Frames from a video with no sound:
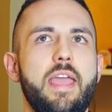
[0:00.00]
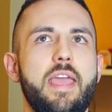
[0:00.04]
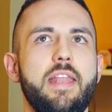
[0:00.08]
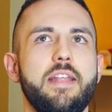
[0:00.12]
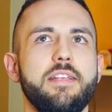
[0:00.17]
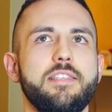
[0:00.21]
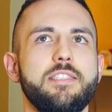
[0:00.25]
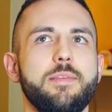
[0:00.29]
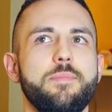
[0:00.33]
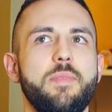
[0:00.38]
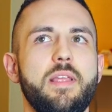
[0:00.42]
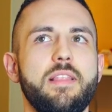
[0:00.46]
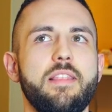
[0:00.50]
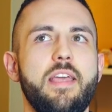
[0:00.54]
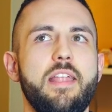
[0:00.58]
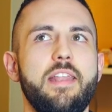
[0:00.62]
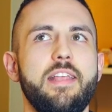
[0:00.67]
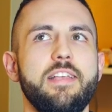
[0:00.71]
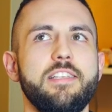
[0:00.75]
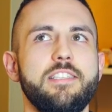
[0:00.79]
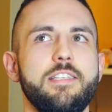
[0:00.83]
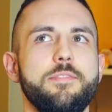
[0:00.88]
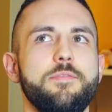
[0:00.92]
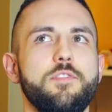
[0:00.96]
something that
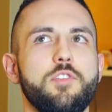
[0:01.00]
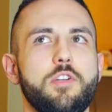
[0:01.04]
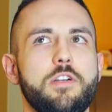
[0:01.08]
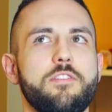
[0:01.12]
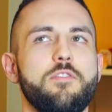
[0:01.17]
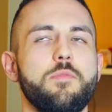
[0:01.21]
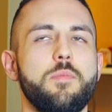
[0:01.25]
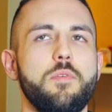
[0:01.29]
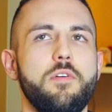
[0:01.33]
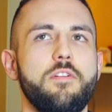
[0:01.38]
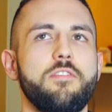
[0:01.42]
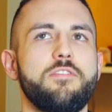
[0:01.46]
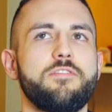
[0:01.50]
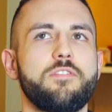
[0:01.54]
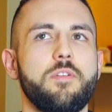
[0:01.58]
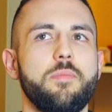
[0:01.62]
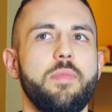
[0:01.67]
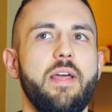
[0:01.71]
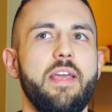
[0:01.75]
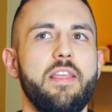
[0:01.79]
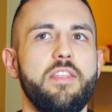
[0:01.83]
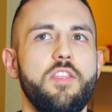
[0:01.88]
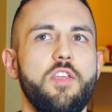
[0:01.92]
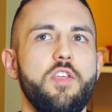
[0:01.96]
is observable from
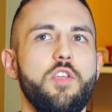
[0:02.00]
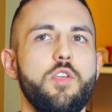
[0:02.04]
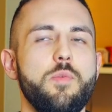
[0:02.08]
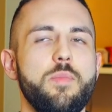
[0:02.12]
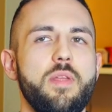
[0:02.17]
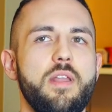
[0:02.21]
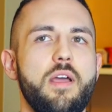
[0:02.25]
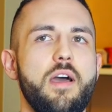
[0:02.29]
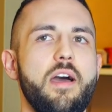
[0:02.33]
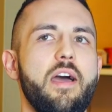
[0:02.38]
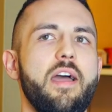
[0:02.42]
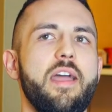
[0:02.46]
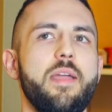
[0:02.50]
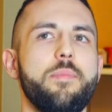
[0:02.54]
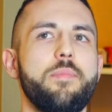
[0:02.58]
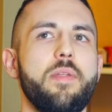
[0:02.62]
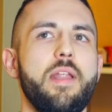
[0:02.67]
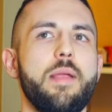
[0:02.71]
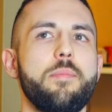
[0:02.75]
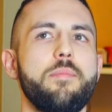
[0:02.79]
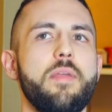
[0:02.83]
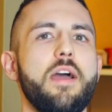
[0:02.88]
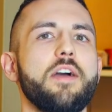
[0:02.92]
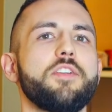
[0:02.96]
like the human eye, but
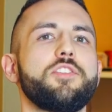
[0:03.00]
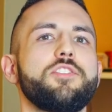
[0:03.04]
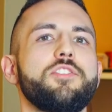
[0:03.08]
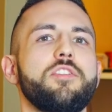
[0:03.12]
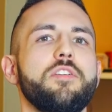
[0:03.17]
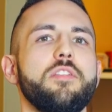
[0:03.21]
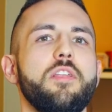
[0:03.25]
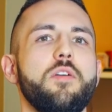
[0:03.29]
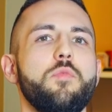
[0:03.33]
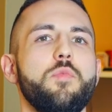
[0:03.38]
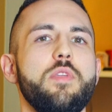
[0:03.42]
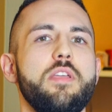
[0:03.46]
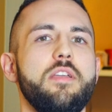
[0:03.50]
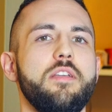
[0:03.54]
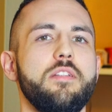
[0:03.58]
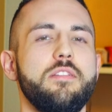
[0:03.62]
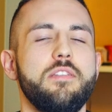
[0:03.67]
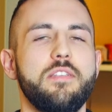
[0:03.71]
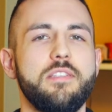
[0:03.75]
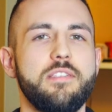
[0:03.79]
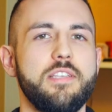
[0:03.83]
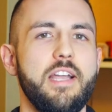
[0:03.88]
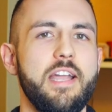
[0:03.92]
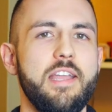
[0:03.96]
I'm not sure that we could
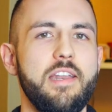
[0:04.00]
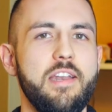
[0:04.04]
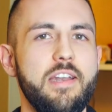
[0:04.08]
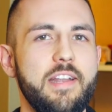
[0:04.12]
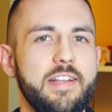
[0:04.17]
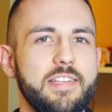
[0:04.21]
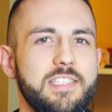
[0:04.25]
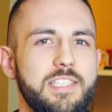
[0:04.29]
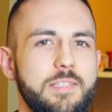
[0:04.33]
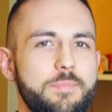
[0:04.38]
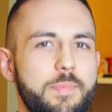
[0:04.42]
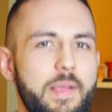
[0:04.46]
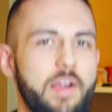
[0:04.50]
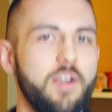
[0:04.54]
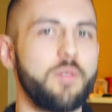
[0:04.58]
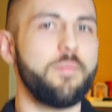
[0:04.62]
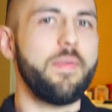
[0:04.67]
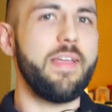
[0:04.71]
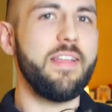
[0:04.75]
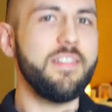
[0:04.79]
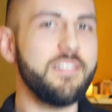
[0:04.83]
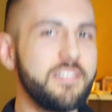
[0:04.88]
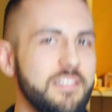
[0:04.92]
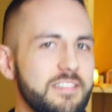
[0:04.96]
design an
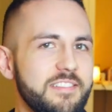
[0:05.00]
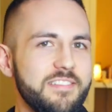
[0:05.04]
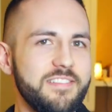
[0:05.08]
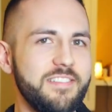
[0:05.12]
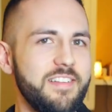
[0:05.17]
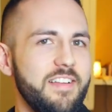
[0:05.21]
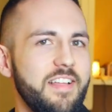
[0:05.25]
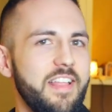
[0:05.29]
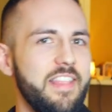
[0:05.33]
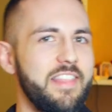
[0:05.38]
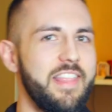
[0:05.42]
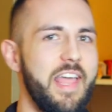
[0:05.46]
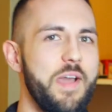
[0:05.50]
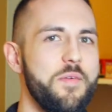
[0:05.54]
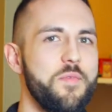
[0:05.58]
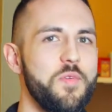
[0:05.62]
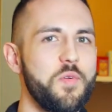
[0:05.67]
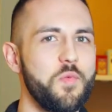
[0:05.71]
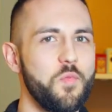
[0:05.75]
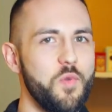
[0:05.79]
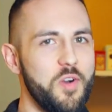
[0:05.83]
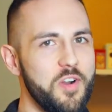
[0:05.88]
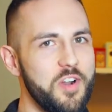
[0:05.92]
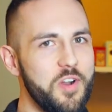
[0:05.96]
experiment that
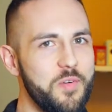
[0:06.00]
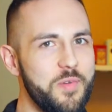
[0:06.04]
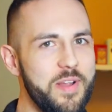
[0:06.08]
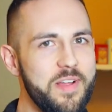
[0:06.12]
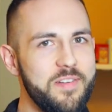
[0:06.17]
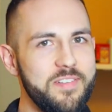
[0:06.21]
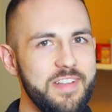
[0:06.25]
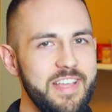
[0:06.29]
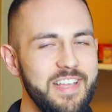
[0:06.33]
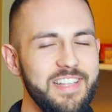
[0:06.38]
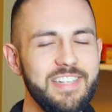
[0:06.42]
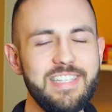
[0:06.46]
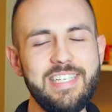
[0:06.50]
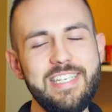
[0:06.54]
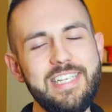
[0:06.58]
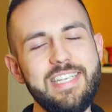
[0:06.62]
would work around it.